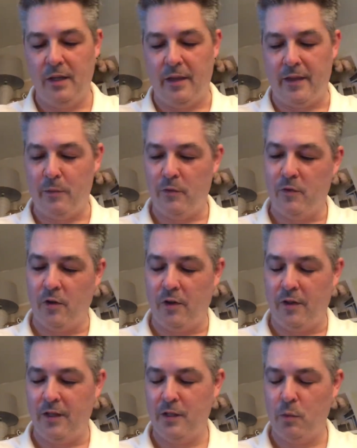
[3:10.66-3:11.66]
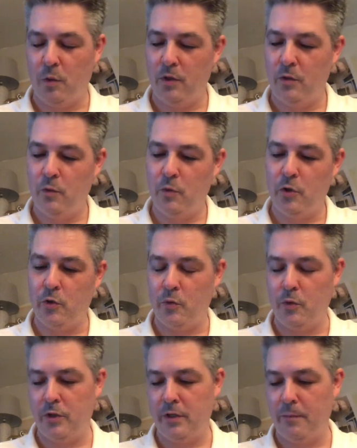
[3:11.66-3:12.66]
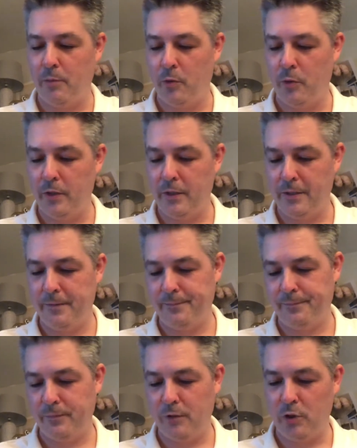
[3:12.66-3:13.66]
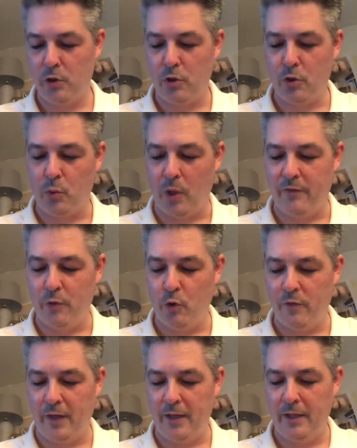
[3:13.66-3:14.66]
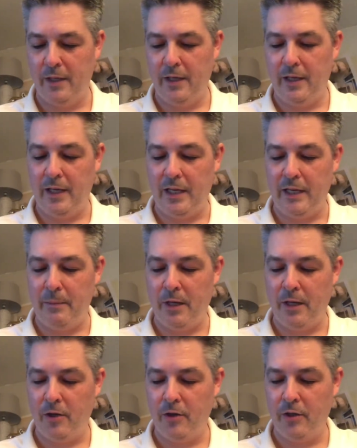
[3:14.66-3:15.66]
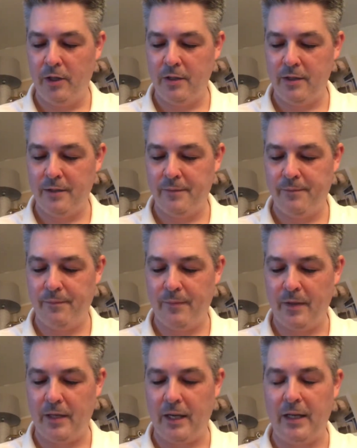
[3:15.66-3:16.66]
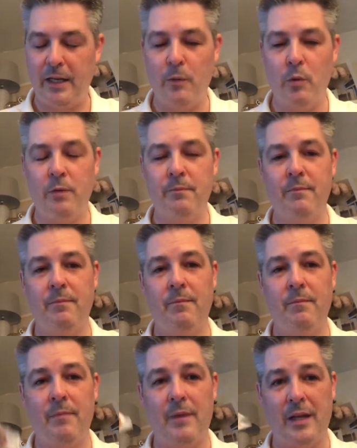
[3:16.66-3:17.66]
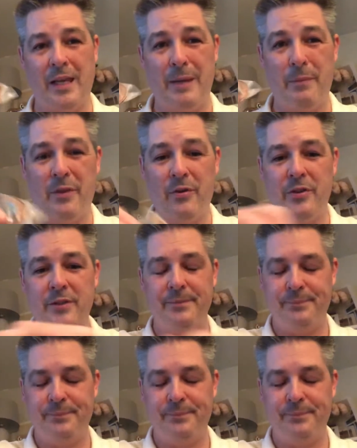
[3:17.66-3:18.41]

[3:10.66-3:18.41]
And then we've got this one, which was the boys 12 and over 80 meter hurdles in 1991. I came third.